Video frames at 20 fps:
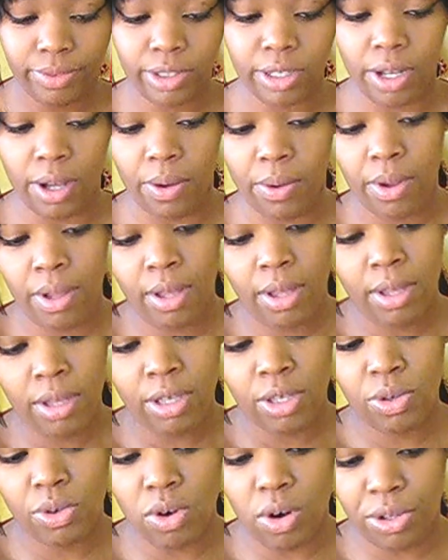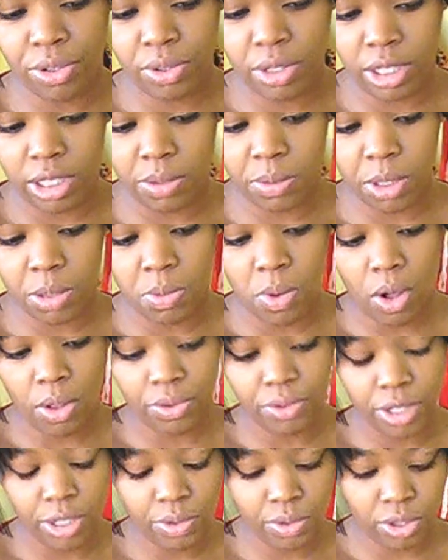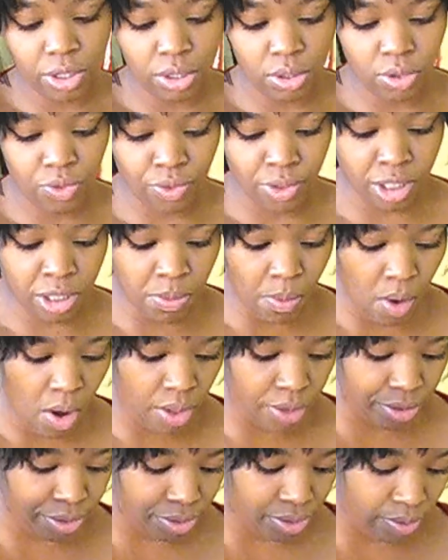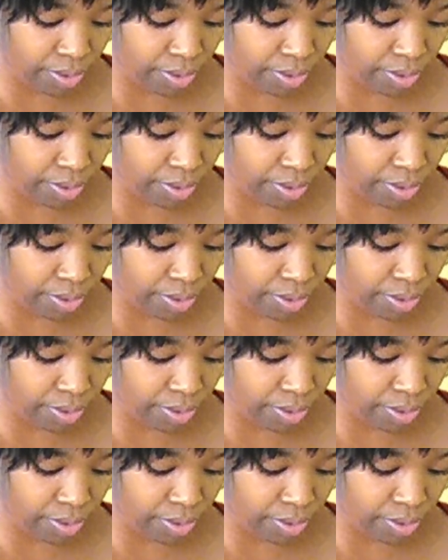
So you can also get some smaller needles to use for smaller